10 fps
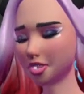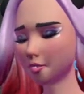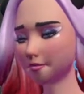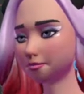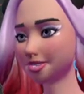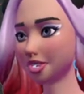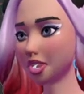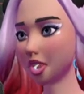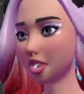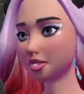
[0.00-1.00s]
go from being
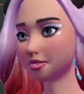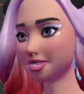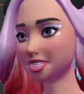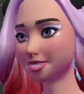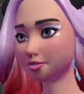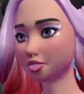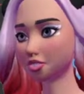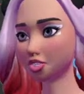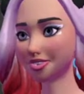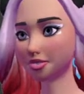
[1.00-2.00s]
quite unfit to very
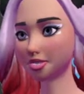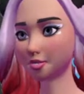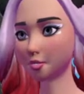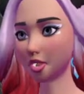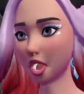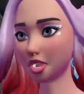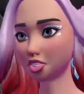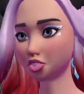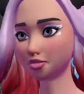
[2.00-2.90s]
fit, and it worked.